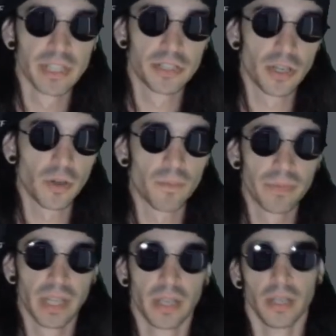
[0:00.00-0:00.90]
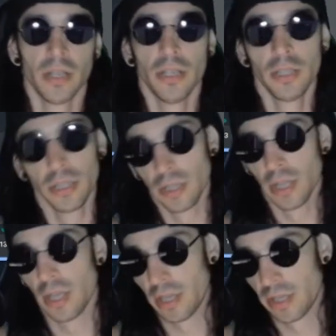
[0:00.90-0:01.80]
So
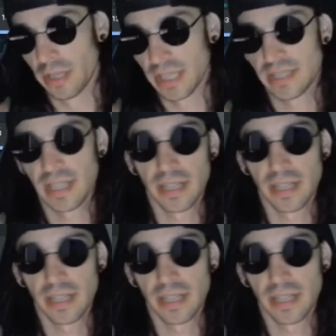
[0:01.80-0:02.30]
they say